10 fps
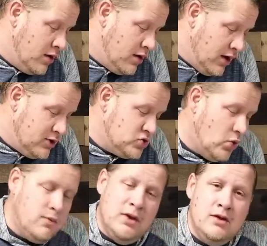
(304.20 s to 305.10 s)

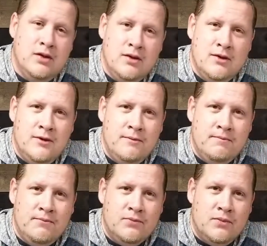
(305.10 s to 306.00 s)
enjoyment.
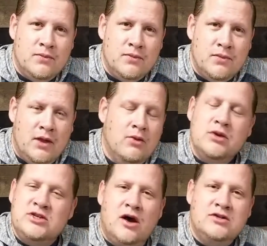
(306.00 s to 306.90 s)
And then we
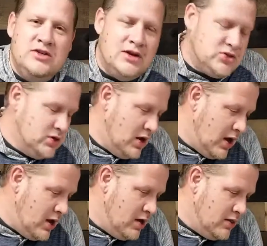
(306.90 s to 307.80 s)
talked
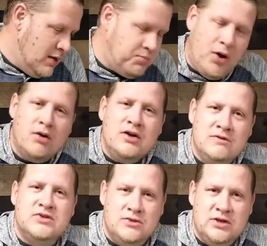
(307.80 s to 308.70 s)
yesterday that Paul
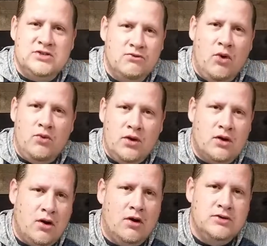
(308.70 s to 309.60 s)
gives a list of what we are
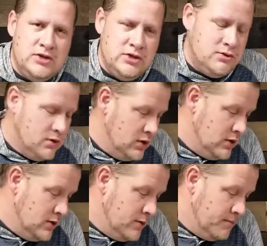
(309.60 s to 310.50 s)
called to do.
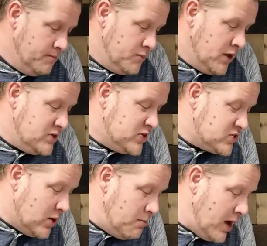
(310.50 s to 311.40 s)
He says,
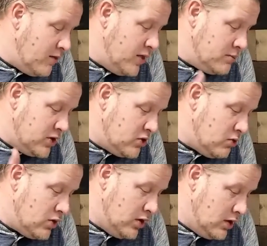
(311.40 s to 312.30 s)
command them to do
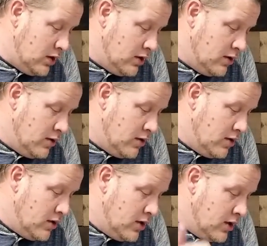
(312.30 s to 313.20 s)
good,
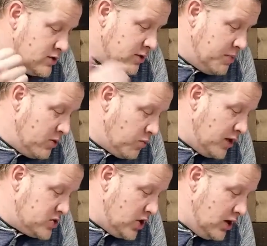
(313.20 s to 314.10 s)
to be
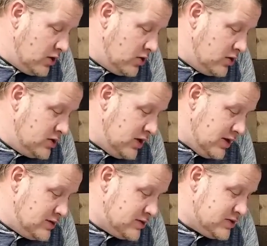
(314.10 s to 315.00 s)
rich in good
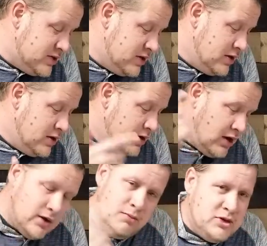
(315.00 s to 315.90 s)
deeds,
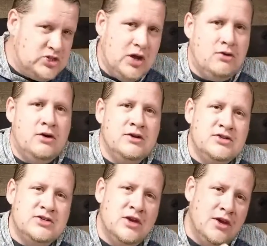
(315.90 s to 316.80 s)
and to be
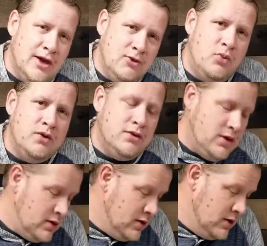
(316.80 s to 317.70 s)
generous and
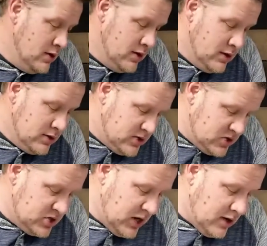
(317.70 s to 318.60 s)
willing to
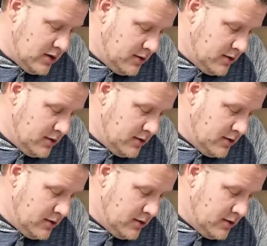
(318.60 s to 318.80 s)
share.